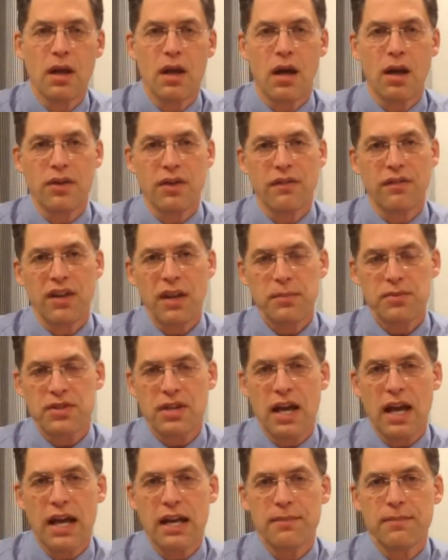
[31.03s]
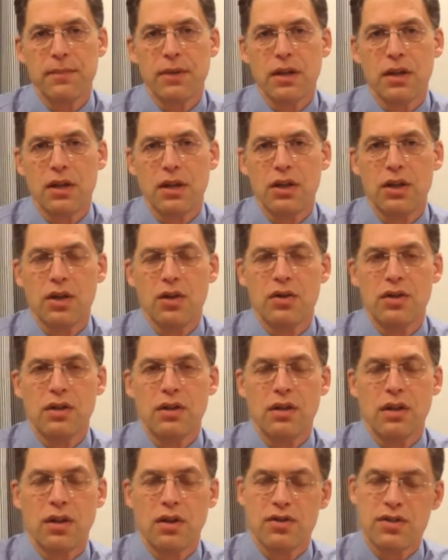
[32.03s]
On the flip side,
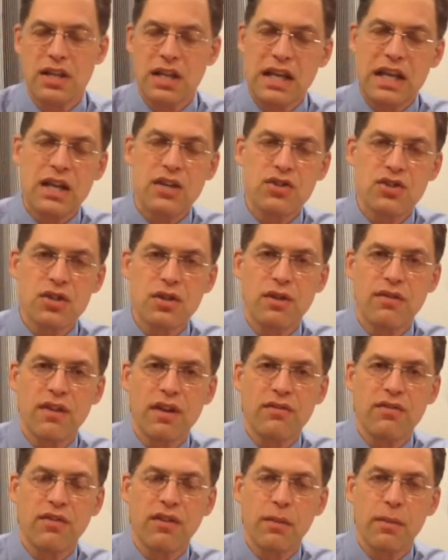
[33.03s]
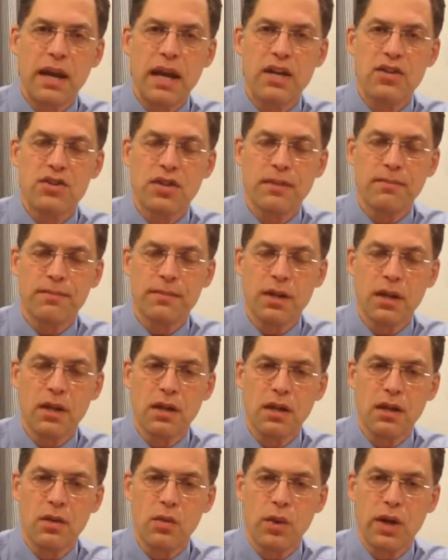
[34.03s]
there's the issue of inflammation,
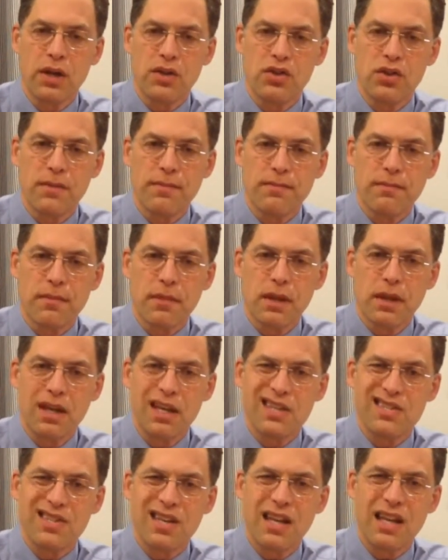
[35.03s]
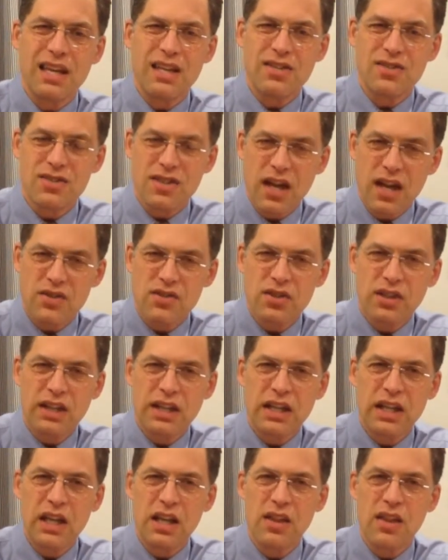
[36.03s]
which is
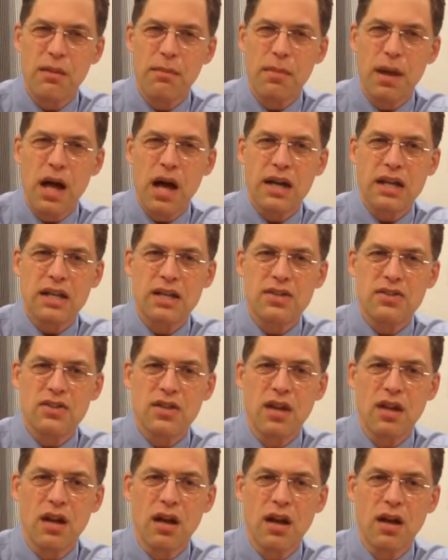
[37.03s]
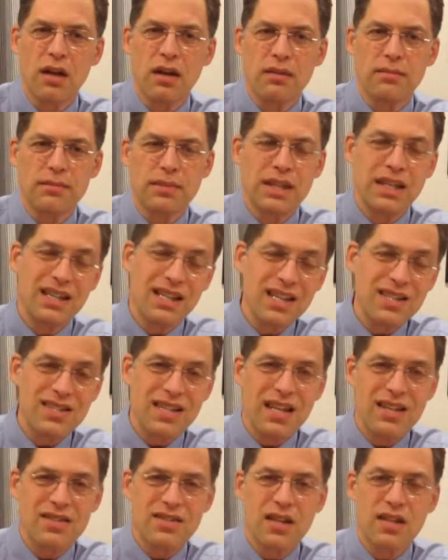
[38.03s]
essentially the body's, in this
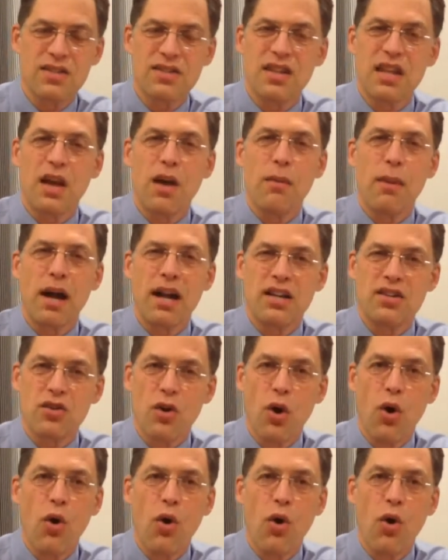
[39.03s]
instance, the body's